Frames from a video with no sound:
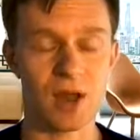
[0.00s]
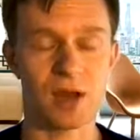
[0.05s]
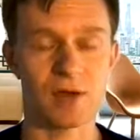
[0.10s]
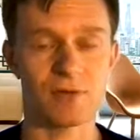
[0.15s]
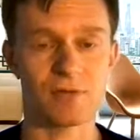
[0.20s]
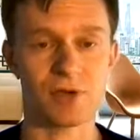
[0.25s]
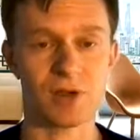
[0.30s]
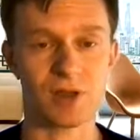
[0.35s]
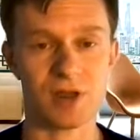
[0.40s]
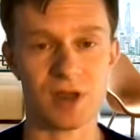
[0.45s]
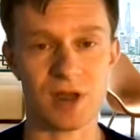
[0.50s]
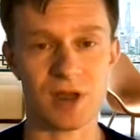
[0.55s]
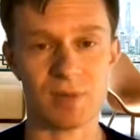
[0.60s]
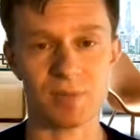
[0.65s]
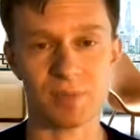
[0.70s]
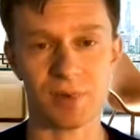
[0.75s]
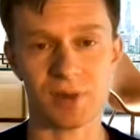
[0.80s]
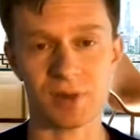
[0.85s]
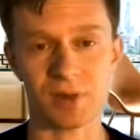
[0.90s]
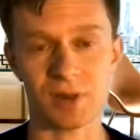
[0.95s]
For
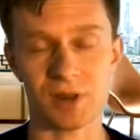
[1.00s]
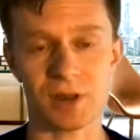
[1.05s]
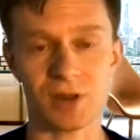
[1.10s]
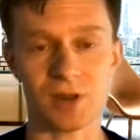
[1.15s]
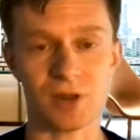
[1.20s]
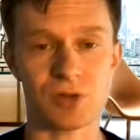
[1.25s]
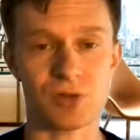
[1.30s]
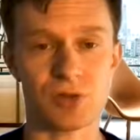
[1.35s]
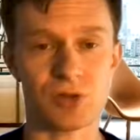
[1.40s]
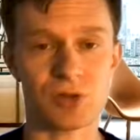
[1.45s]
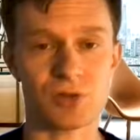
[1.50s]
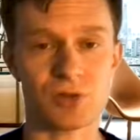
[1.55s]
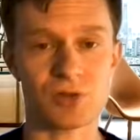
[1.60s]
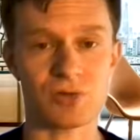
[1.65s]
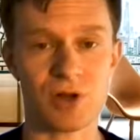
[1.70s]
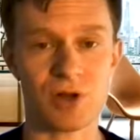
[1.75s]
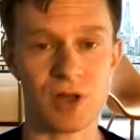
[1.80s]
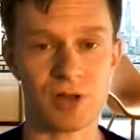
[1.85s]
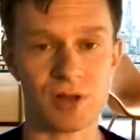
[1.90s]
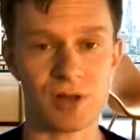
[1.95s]
example, it is used to
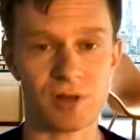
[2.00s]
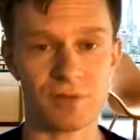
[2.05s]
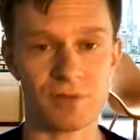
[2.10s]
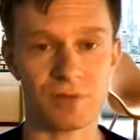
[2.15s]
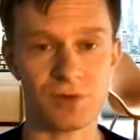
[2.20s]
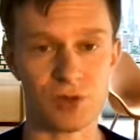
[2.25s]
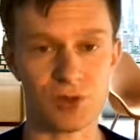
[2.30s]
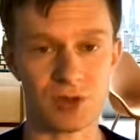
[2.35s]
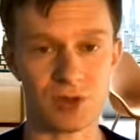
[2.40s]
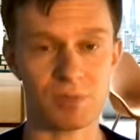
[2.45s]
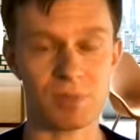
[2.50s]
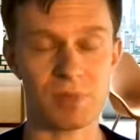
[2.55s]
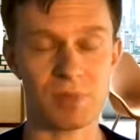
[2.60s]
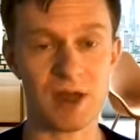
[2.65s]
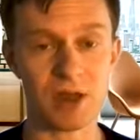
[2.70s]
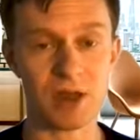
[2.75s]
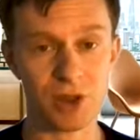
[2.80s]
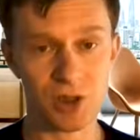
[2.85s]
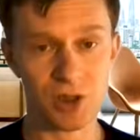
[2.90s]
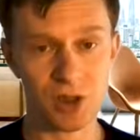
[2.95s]
train the first
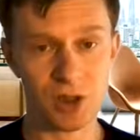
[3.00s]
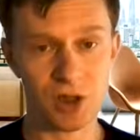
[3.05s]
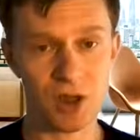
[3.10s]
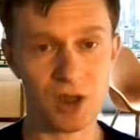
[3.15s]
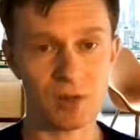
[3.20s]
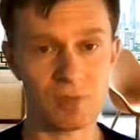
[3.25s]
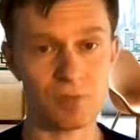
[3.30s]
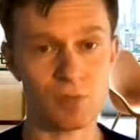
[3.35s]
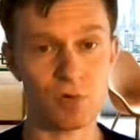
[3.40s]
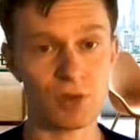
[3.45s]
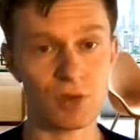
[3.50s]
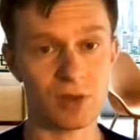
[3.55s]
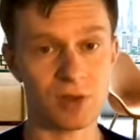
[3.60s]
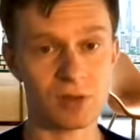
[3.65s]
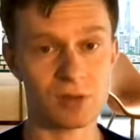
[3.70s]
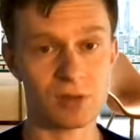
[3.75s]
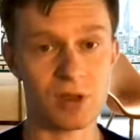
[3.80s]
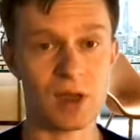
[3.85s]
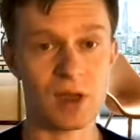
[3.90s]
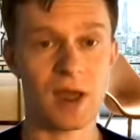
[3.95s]
batch
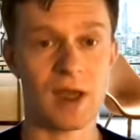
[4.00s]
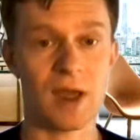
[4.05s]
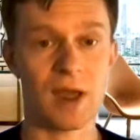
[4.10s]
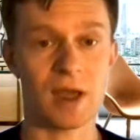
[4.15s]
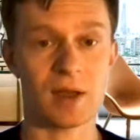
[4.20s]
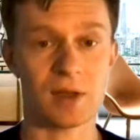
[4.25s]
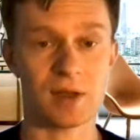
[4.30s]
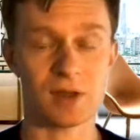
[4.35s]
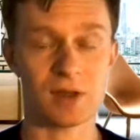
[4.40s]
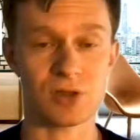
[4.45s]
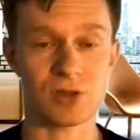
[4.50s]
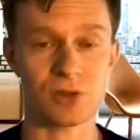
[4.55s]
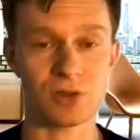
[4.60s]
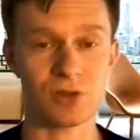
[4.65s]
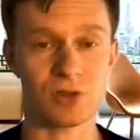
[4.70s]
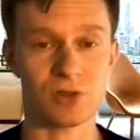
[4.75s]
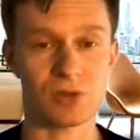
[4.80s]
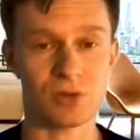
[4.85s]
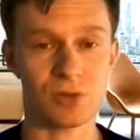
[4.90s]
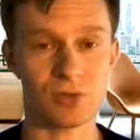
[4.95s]
model, and it is
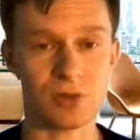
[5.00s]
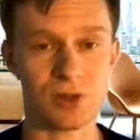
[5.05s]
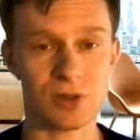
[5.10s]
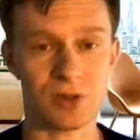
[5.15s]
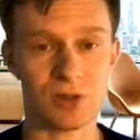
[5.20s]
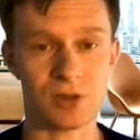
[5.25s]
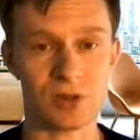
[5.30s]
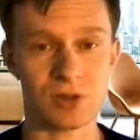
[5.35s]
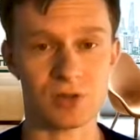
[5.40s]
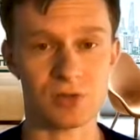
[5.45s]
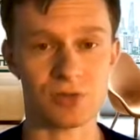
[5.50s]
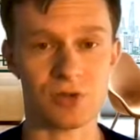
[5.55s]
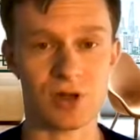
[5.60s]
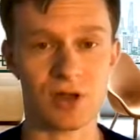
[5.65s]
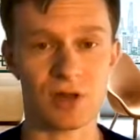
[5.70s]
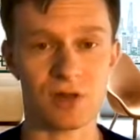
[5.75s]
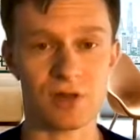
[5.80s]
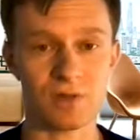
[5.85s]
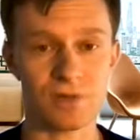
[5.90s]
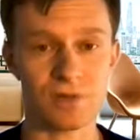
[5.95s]
also used to
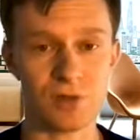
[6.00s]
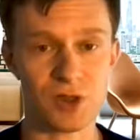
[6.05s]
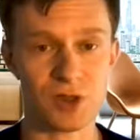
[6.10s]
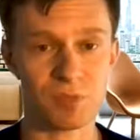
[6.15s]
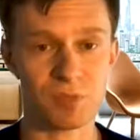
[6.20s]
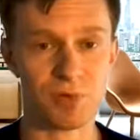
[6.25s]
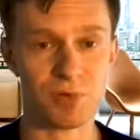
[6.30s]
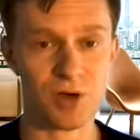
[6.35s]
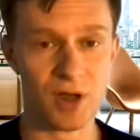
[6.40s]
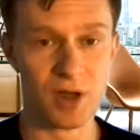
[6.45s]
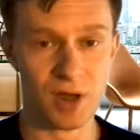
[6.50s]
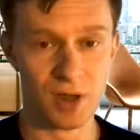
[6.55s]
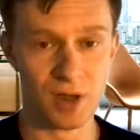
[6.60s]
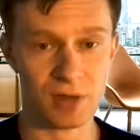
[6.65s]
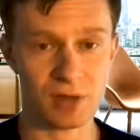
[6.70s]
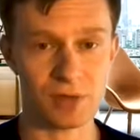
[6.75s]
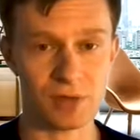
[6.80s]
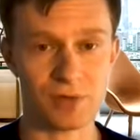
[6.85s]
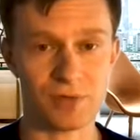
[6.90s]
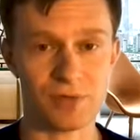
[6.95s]
train the first
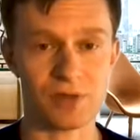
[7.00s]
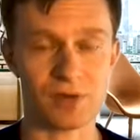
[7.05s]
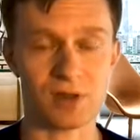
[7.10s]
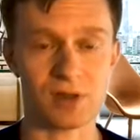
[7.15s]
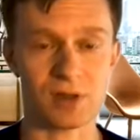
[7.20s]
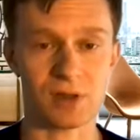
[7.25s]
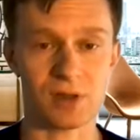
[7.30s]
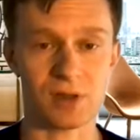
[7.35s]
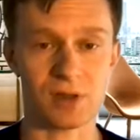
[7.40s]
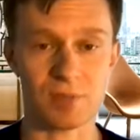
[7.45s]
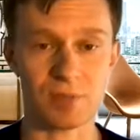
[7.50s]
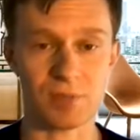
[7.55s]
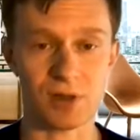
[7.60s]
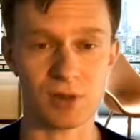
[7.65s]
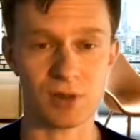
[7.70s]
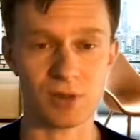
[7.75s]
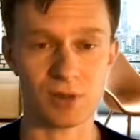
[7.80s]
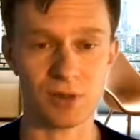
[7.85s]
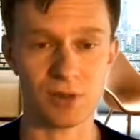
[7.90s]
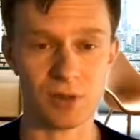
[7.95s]
prior of the Lambda
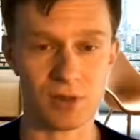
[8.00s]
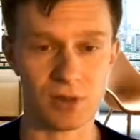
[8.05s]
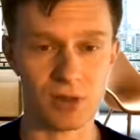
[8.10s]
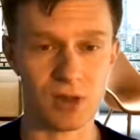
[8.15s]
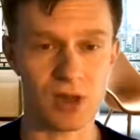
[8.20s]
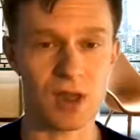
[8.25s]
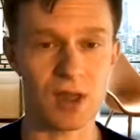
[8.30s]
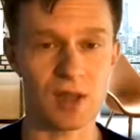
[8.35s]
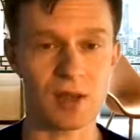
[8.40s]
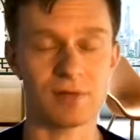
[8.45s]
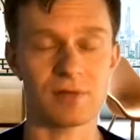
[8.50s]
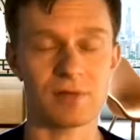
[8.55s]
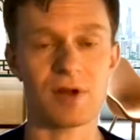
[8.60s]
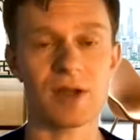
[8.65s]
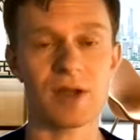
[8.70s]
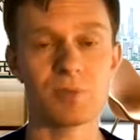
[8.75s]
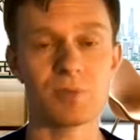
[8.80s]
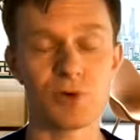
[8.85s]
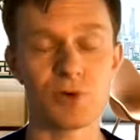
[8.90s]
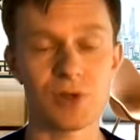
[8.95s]
learner. The
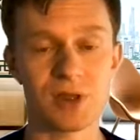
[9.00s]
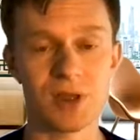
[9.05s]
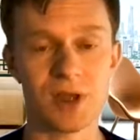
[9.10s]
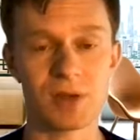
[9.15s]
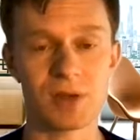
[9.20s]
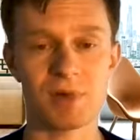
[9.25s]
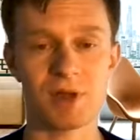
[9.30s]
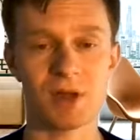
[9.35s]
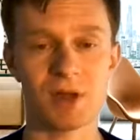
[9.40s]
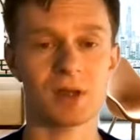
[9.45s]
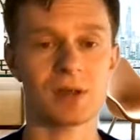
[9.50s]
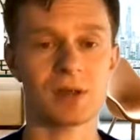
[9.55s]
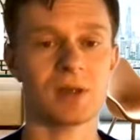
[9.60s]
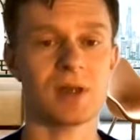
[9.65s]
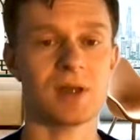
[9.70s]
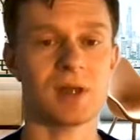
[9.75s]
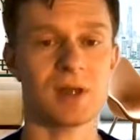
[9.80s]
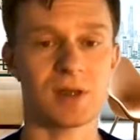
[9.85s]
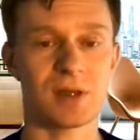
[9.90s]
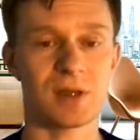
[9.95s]
rightmost segment
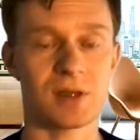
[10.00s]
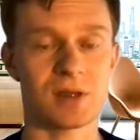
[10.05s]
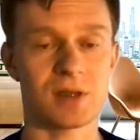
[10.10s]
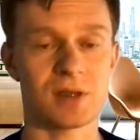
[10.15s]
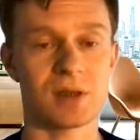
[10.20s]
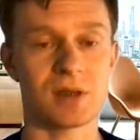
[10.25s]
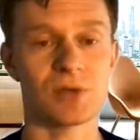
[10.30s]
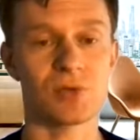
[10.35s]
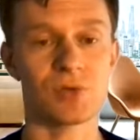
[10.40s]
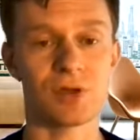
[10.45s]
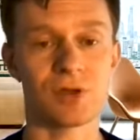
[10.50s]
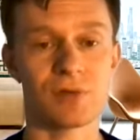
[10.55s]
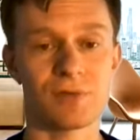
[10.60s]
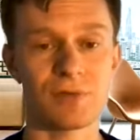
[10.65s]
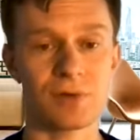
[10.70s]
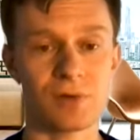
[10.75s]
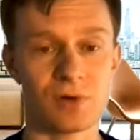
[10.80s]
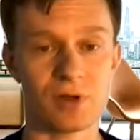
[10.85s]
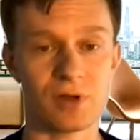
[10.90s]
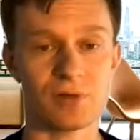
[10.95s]
is used
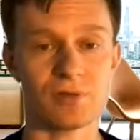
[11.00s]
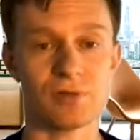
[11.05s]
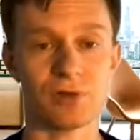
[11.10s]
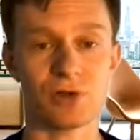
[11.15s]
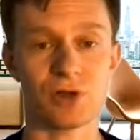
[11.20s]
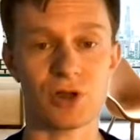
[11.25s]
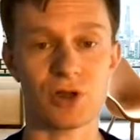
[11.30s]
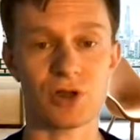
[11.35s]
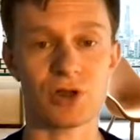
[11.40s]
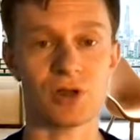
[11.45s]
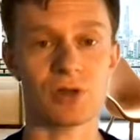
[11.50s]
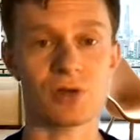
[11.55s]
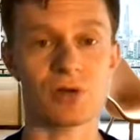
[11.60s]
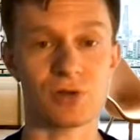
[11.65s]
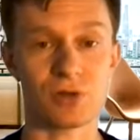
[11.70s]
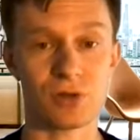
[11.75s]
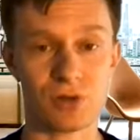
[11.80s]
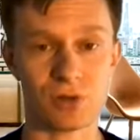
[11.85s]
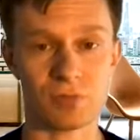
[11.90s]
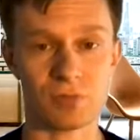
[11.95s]
for evaluation
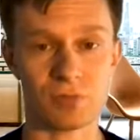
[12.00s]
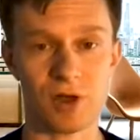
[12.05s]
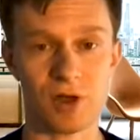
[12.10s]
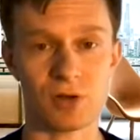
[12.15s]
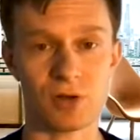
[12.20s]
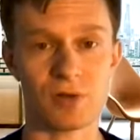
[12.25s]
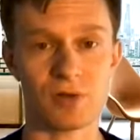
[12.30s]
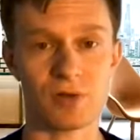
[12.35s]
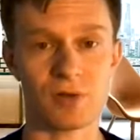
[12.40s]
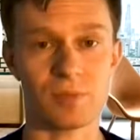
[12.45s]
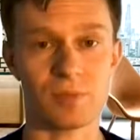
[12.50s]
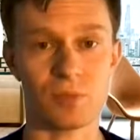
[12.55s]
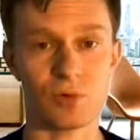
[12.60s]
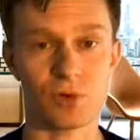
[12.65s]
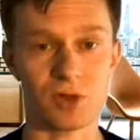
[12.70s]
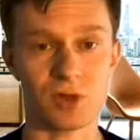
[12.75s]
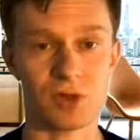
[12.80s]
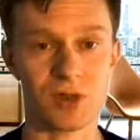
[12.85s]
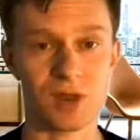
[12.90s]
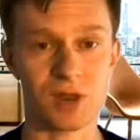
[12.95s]
also by all the
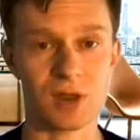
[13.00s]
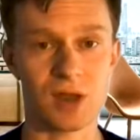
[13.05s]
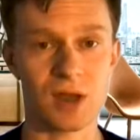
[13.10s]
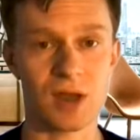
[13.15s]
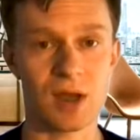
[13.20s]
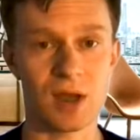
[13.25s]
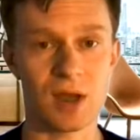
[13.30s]
models.